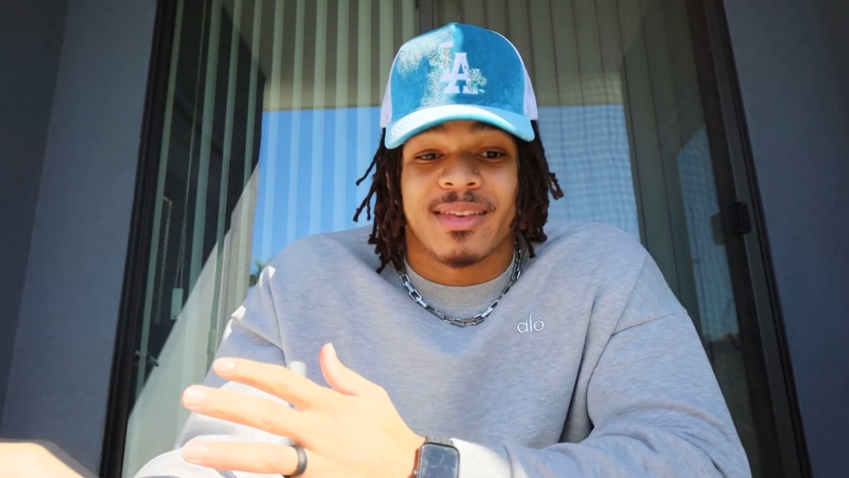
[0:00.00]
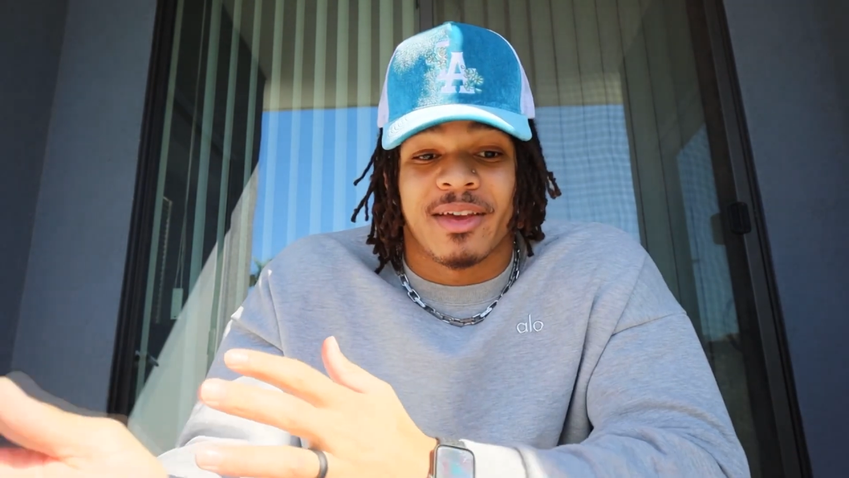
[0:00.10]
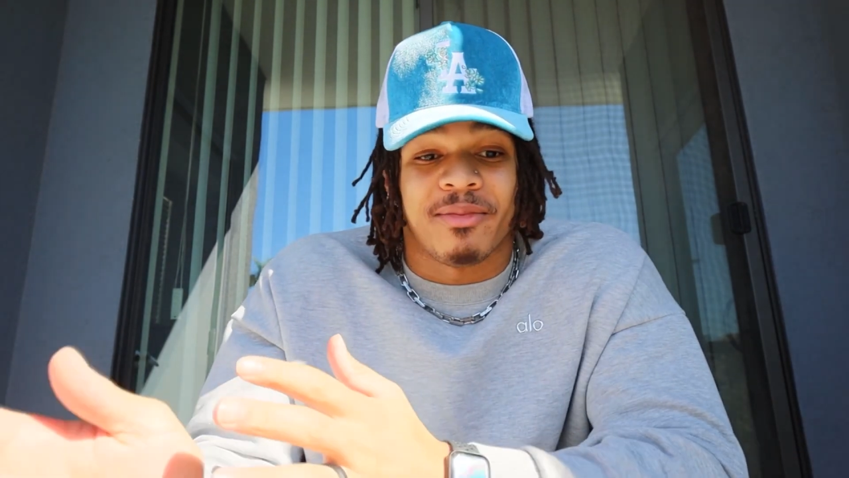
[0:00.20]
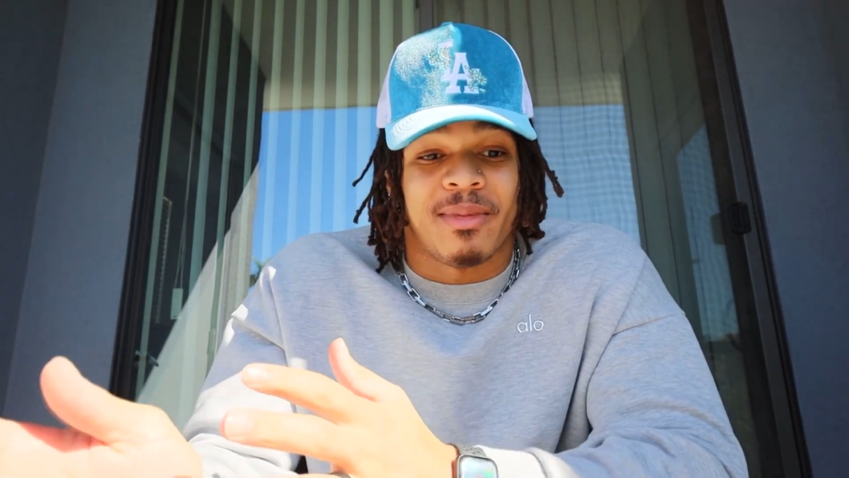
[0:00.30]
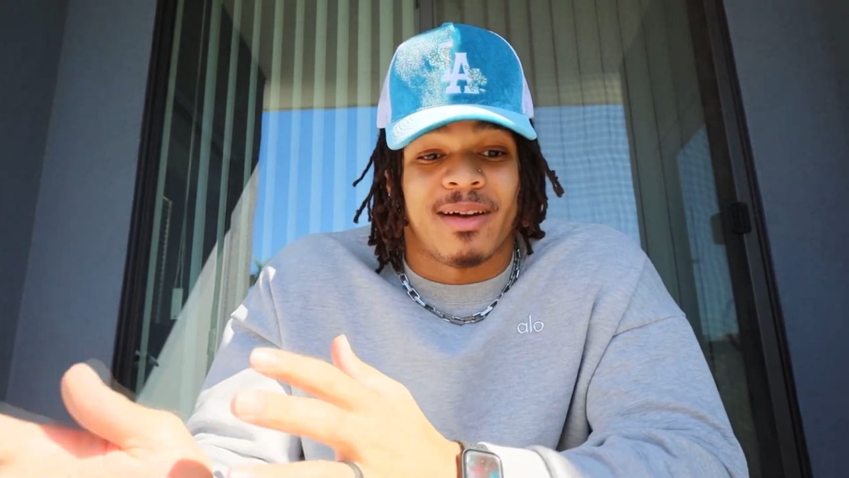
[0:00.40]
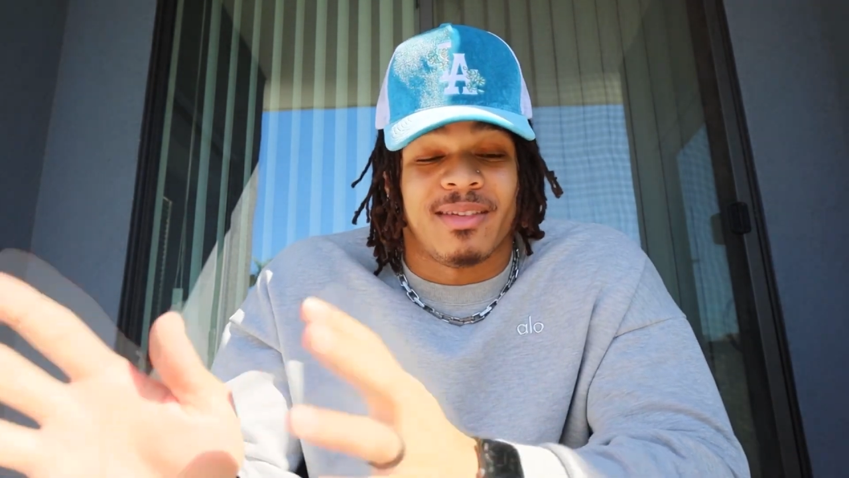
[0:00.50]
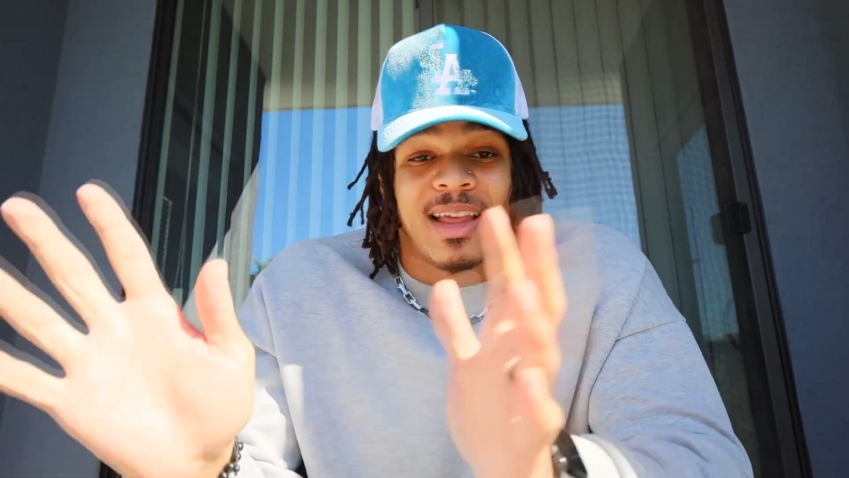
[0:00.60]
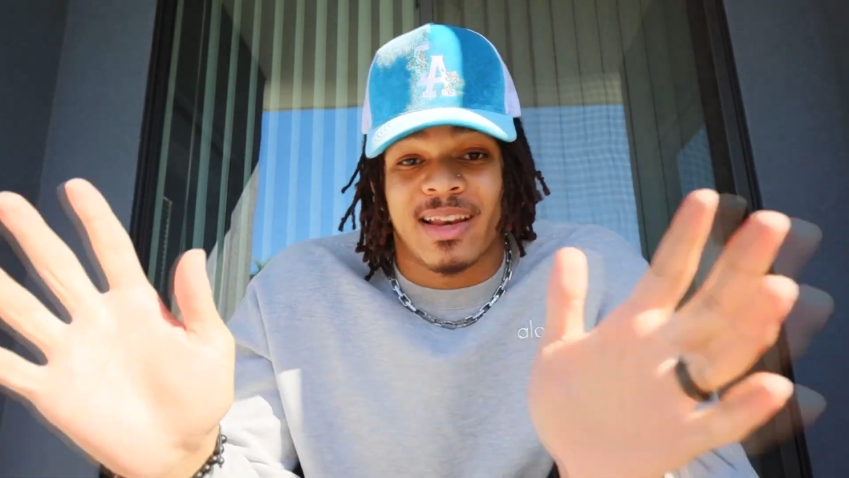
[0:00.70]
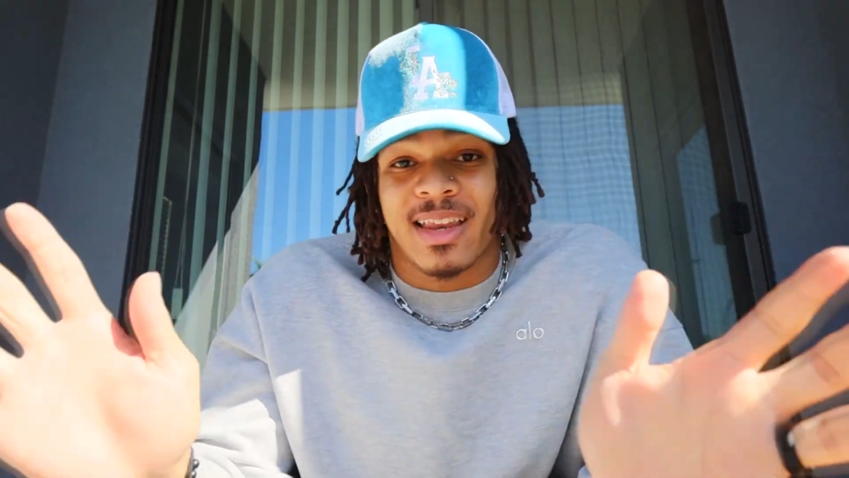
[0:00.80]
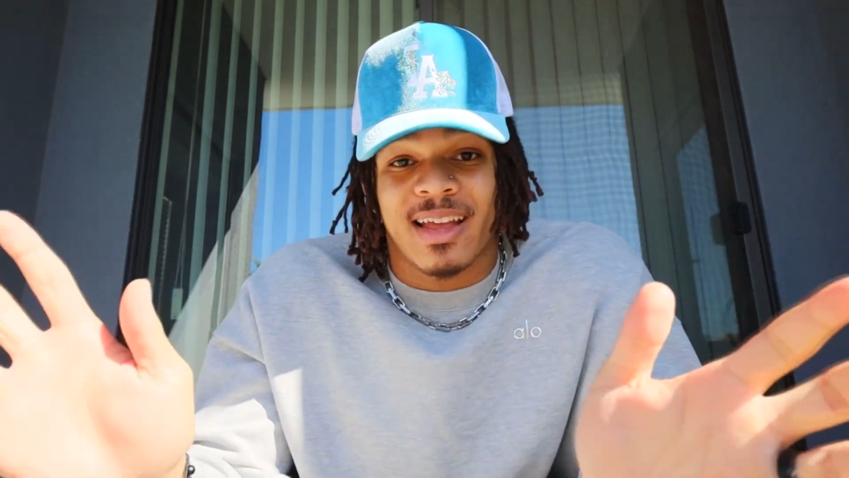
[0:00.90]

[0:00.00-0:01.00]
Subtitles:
help him out, like,